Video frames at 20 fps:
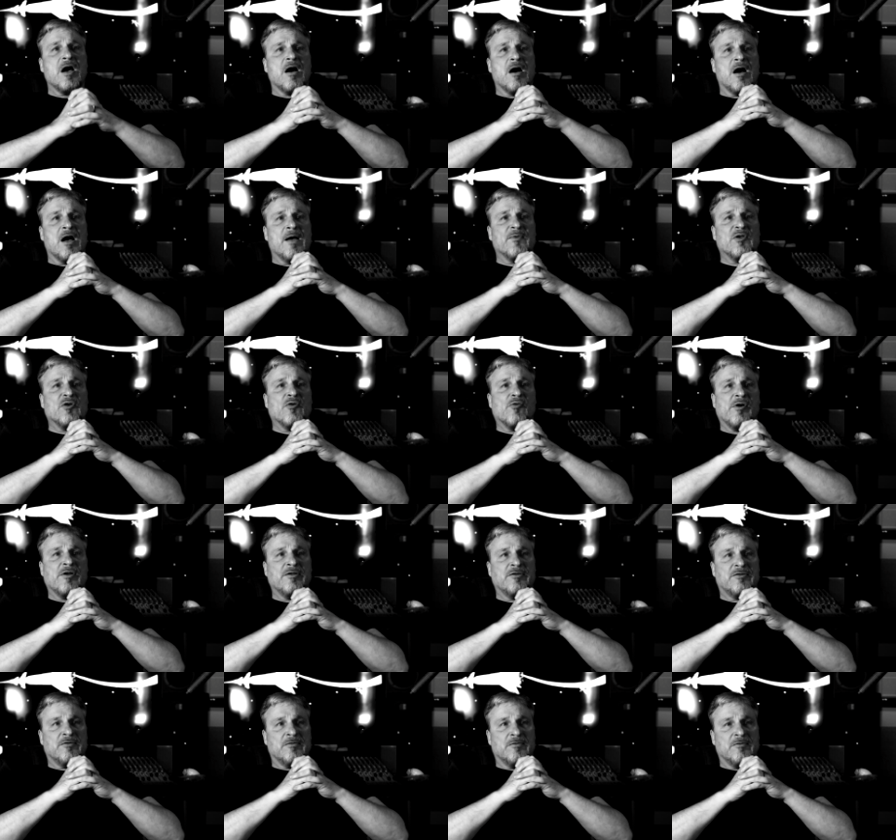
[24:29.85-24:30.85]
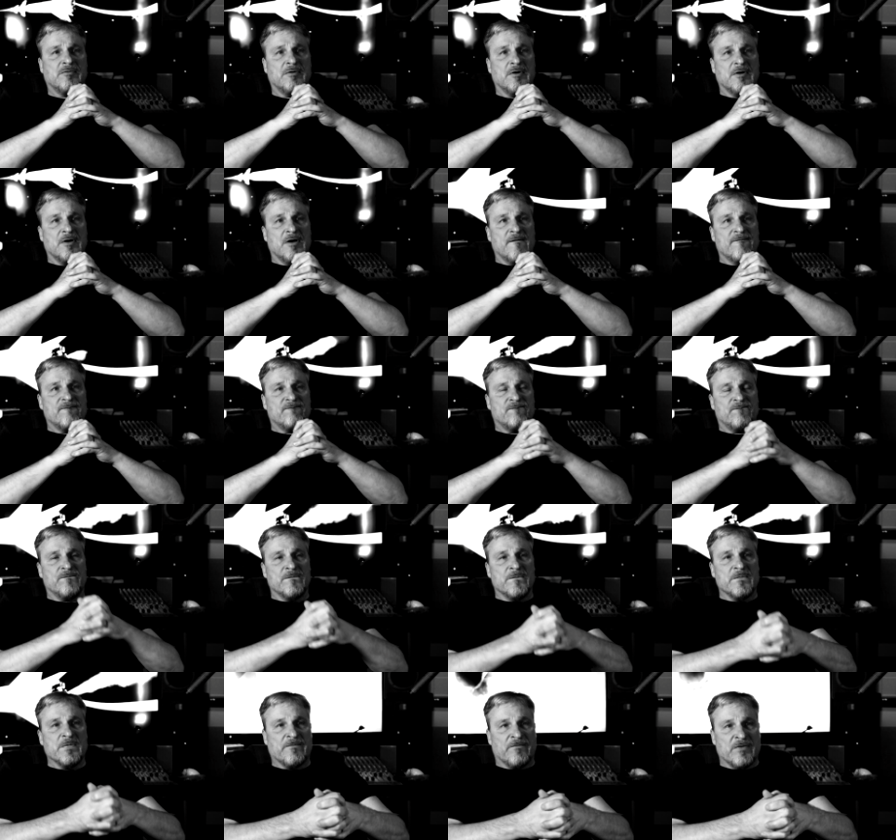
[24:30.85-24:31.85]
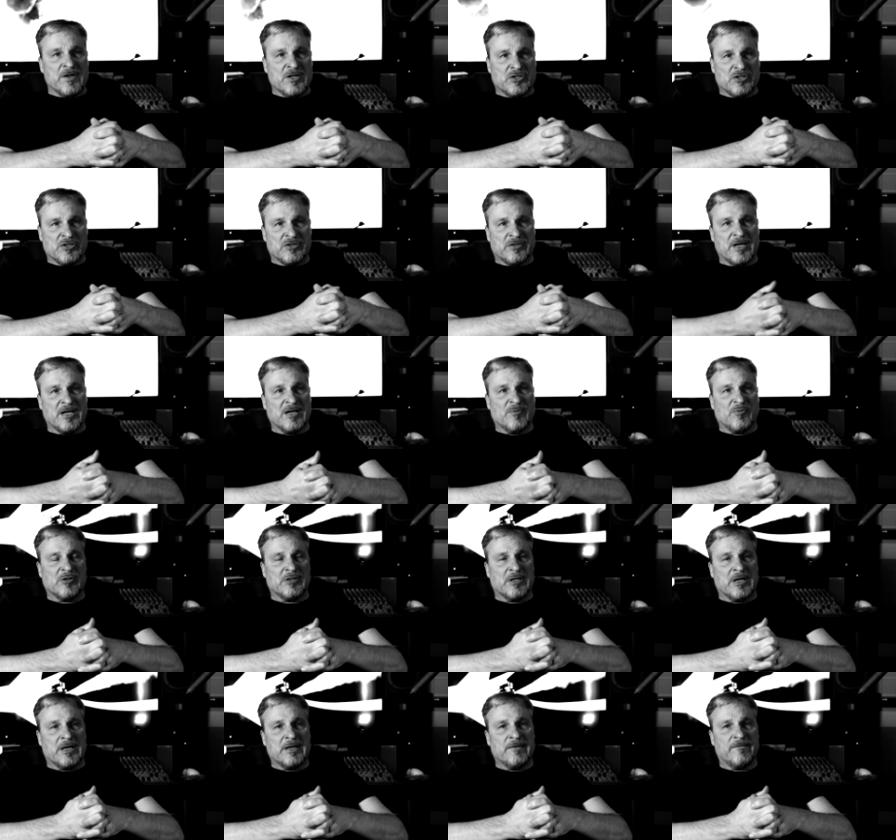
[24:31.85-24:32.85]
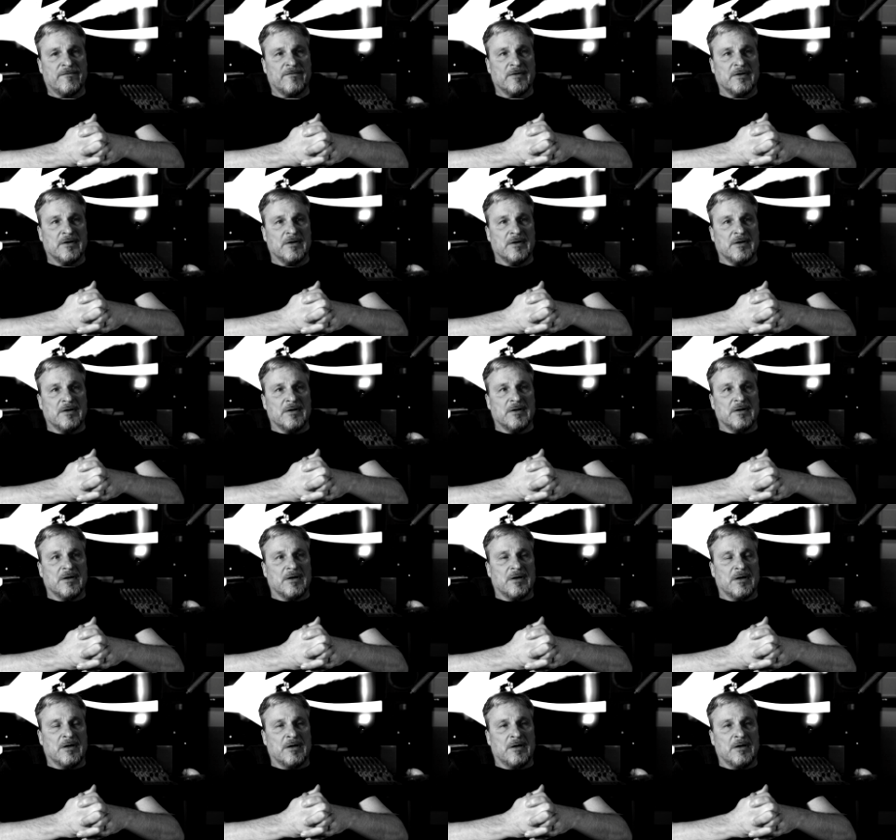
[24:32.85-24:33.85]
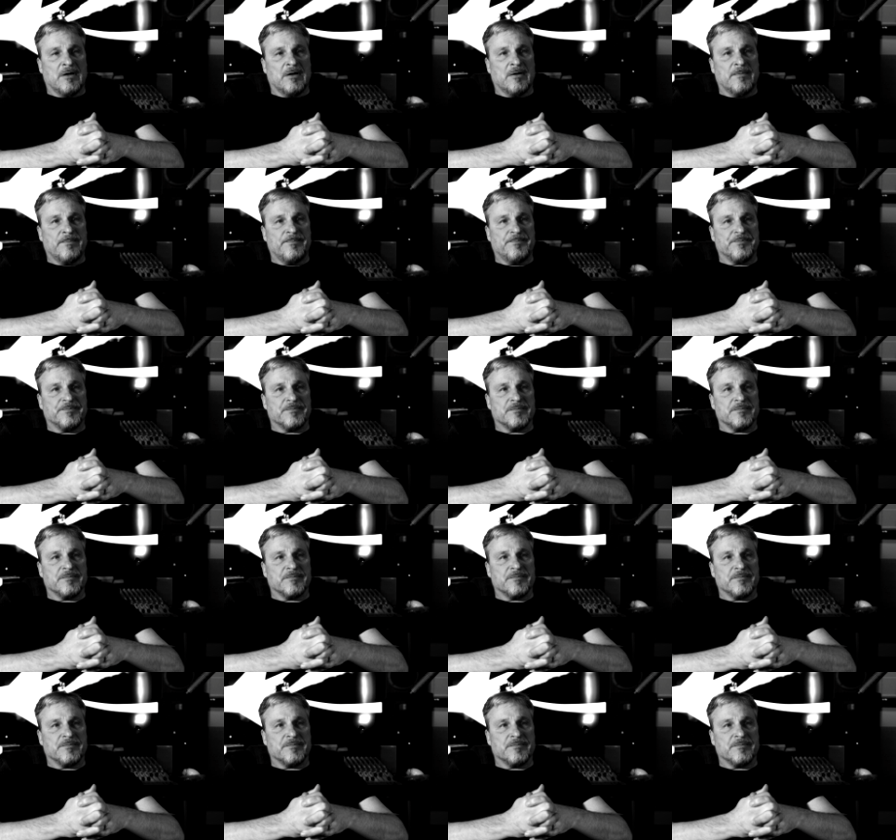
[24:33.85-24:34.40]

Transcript: I'm going to finish Sustainable Life, um,